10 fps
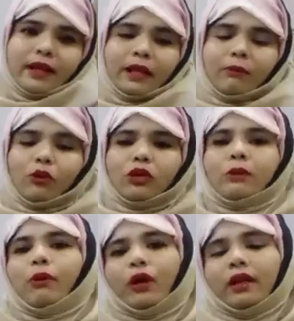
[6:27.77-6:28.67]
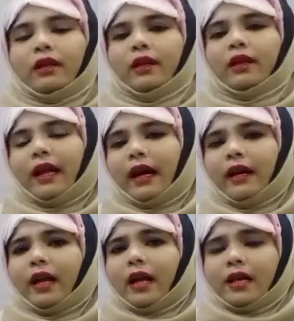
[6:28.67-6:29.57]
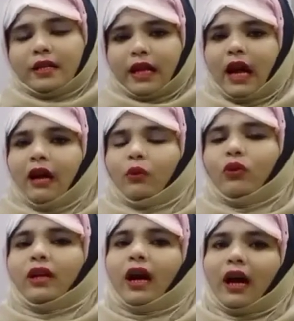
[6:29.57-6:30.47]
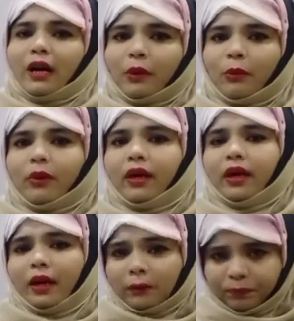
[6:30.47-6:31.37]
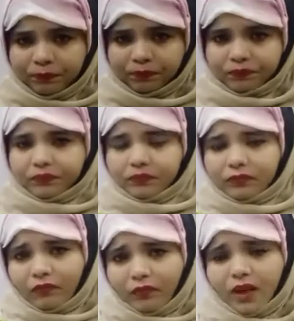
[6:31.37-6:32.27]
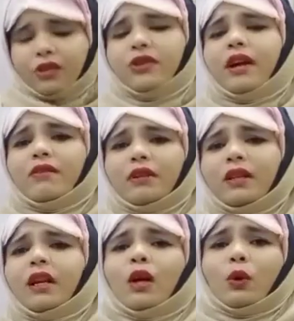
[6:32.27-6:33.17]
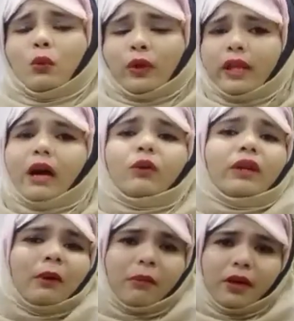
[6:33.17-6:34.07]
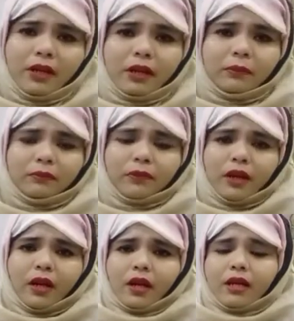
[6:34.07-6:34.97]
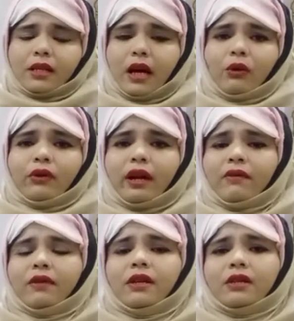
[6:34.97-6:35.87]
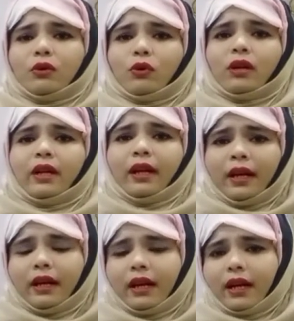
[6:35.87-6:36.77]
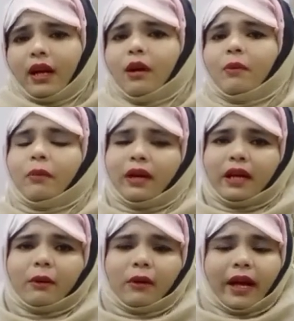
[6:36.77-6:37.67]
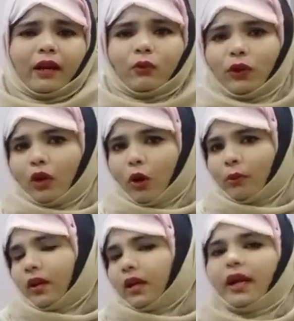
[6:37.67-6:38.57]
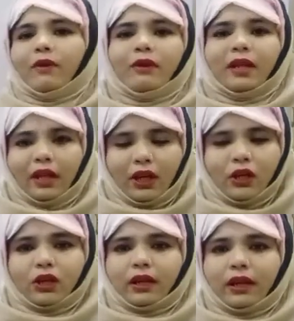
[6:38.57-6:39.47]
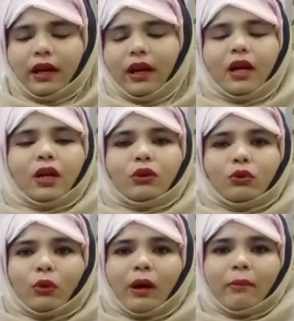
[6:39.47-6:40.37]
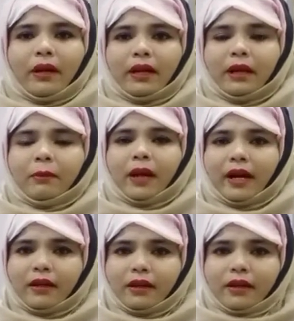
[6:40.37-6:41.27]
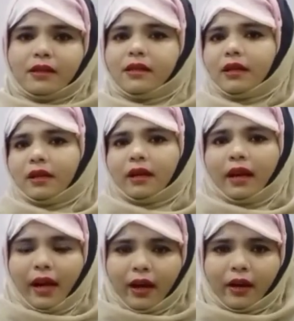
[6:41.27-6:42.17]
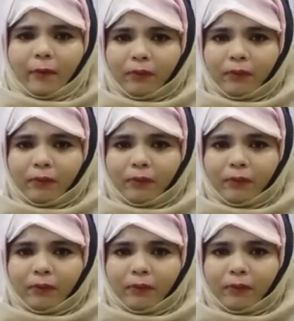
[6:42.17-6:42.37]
And the most important thing that sound can't be travel without a medium. Sound travels only in a medium, like we communicate with each other through a medium that is air.